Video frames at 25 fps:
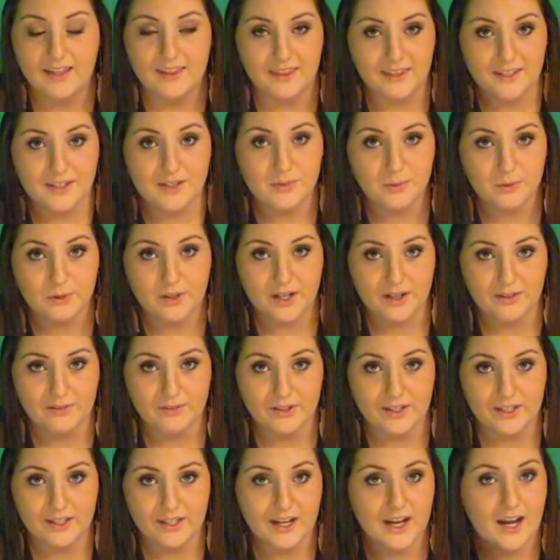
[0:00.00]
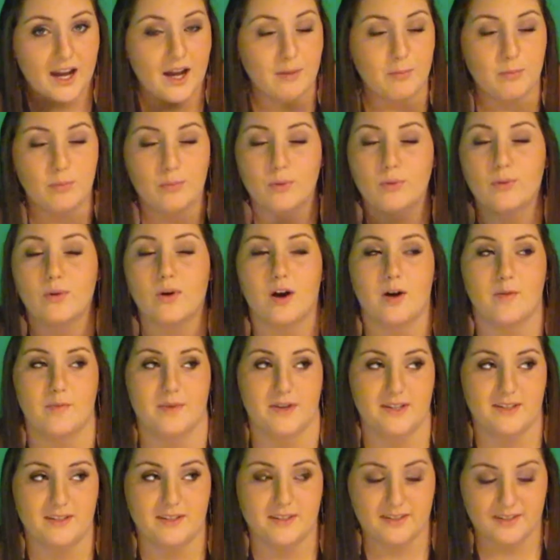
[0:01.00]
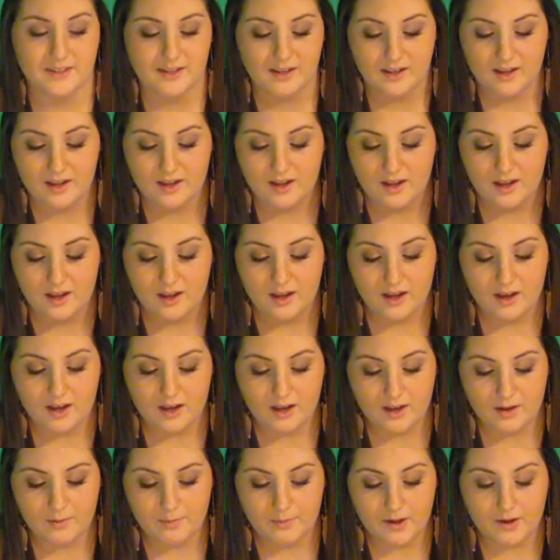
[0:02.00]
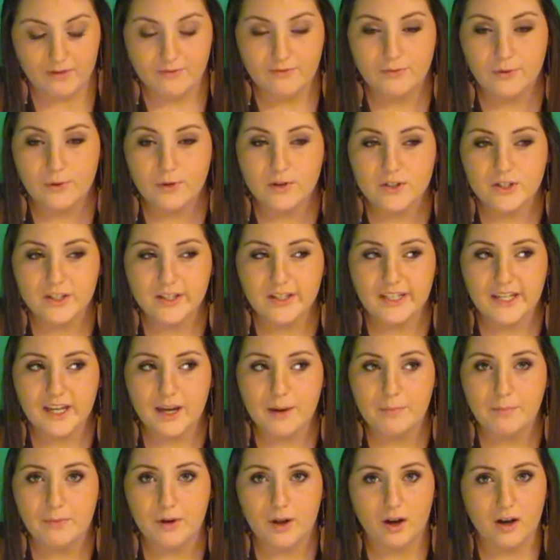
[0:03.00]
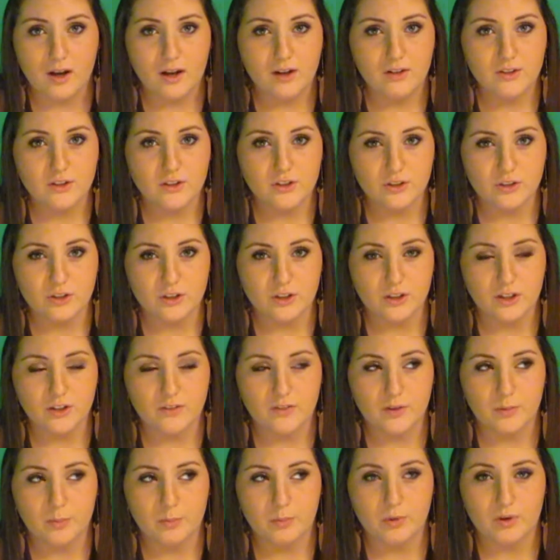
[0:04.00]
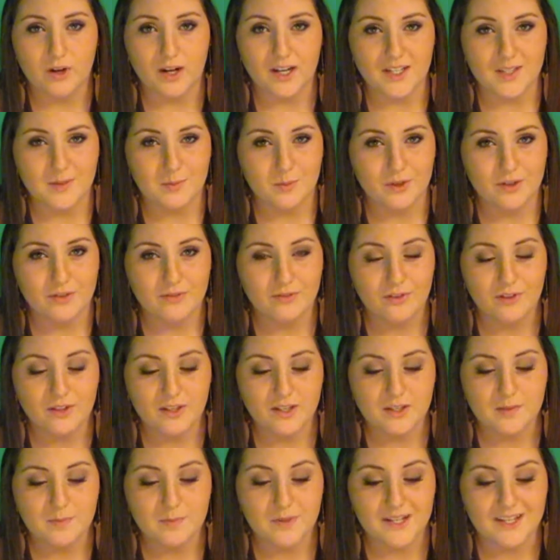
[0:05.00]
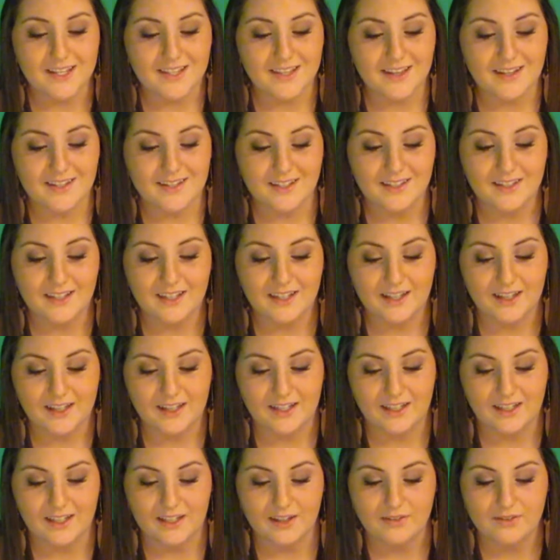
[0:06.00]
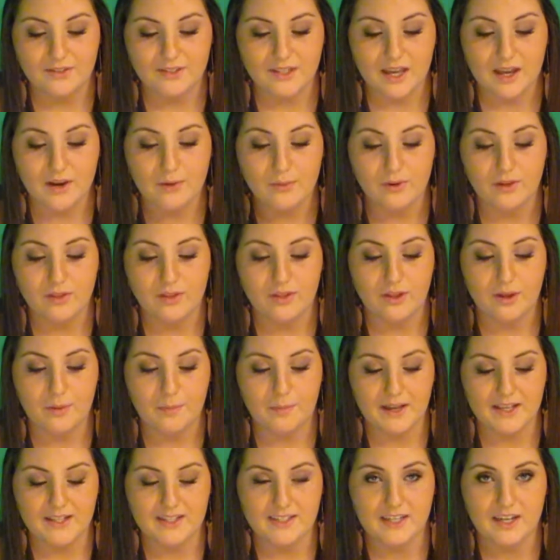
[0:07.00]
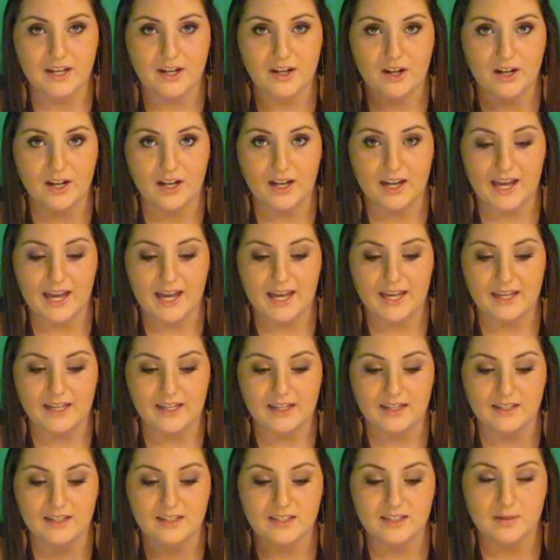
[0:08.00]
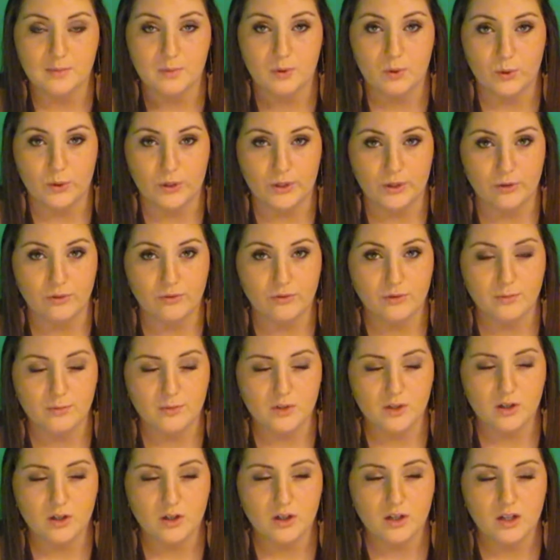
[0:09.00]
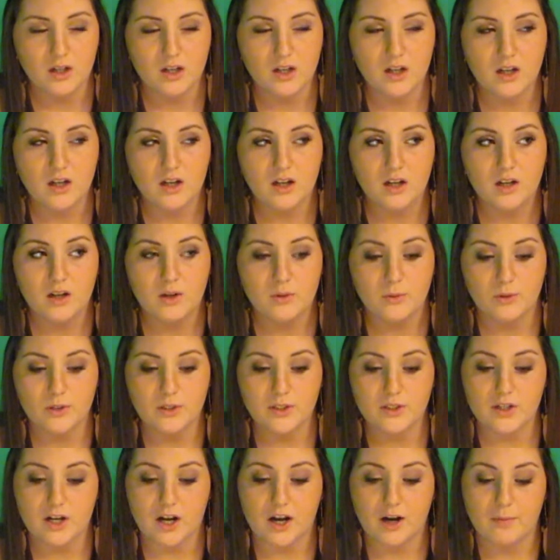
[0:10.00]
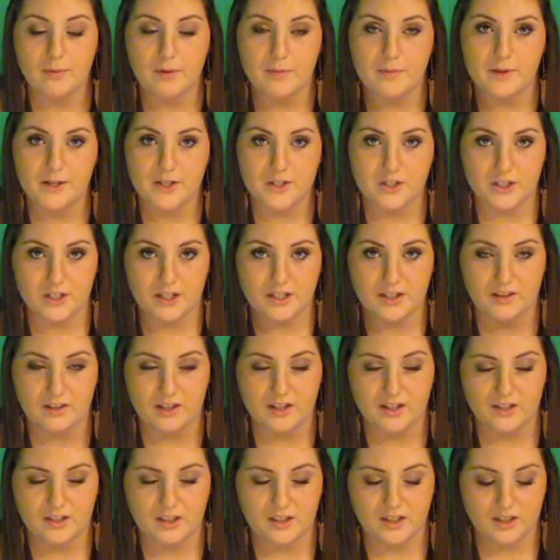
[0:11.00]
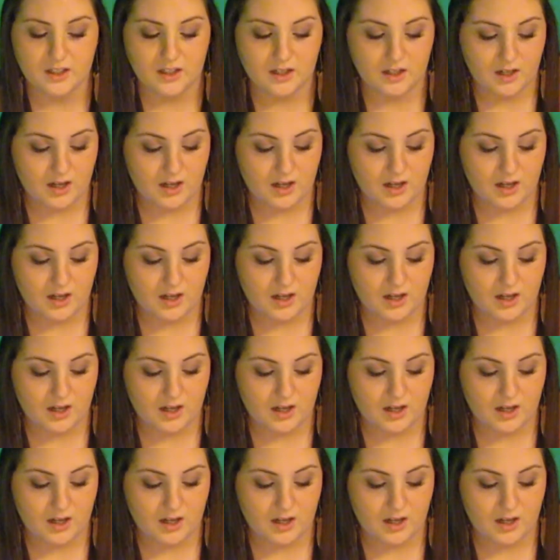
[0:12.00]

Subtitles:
This will cover it, promise. Unfortunately, I'm not sure of the price point for this, because I did get it in a gift set with mascara and some oil from Tarte, which I'll be mentioning later.